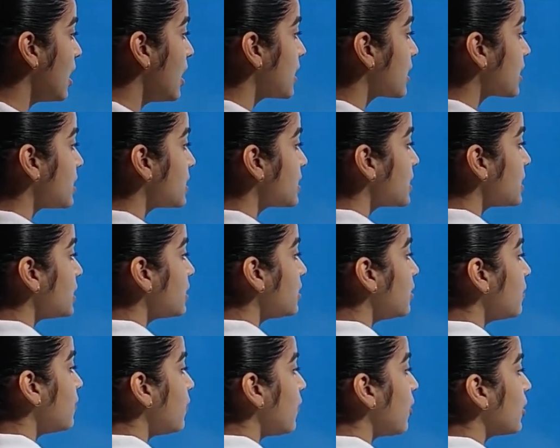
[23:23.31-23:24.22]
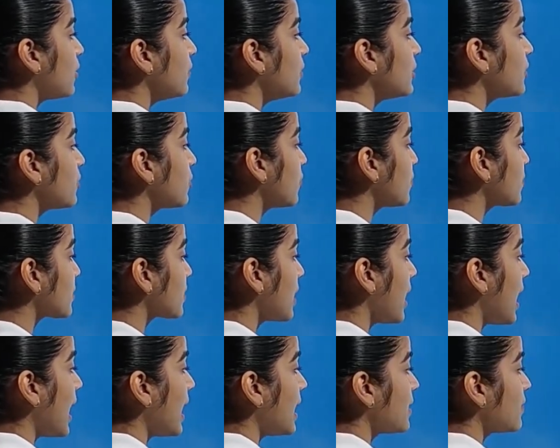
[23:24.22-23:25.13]
Consider the following groups.
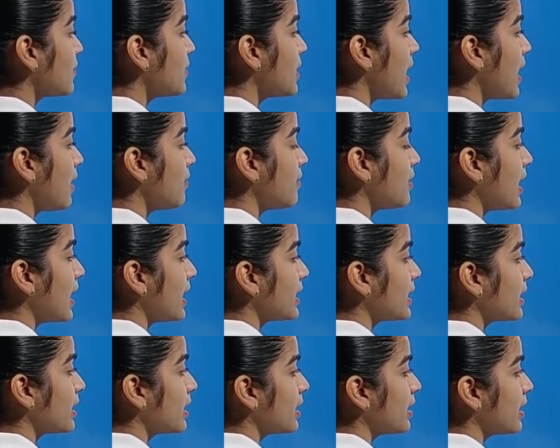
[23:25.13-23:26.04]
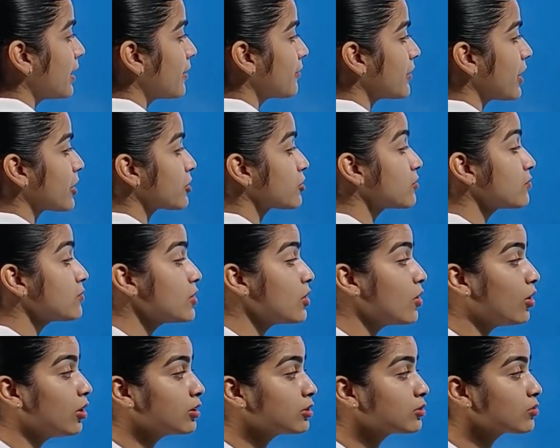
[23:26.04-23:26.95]
As we have like and unlike fractions, we
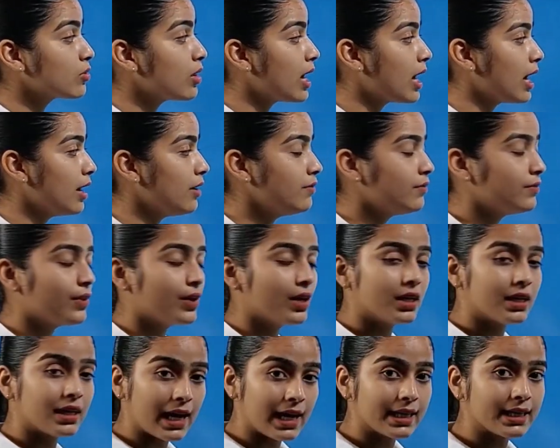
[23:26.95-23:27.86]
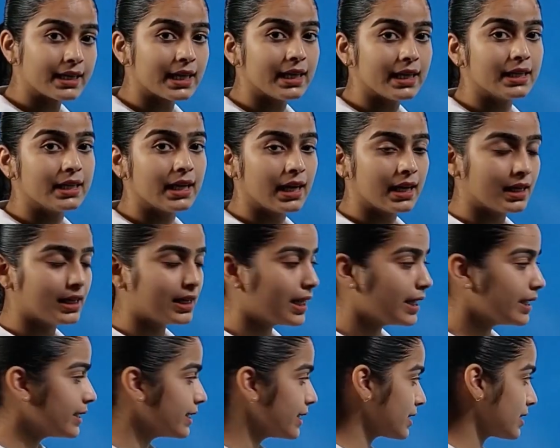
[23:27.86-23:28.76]
also have like and
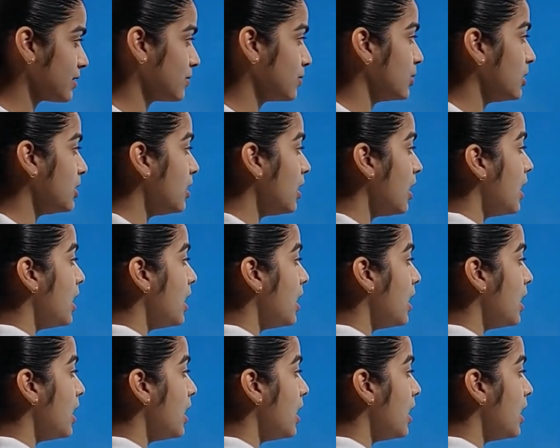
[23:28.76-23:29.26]
unlike decimal.